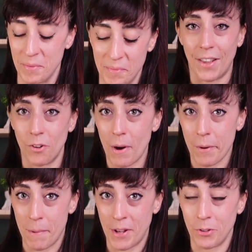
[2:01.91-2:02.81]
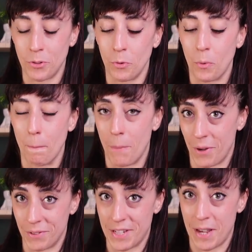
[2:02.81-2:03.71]
I don't recommend you to
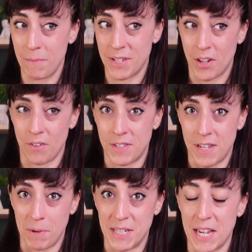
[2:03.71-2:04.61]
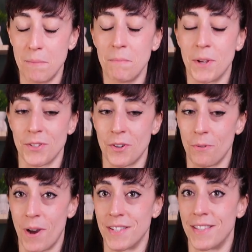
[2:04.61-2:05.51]
boil them instead of steaming them, because
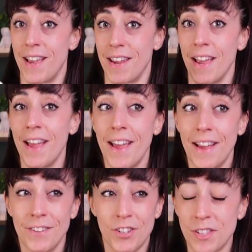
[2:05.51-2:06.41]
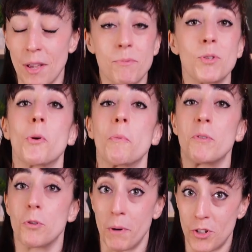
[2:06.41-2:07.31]
otherwise they just absorb
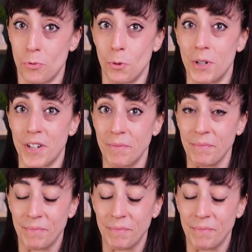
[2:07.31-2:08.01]
too much water.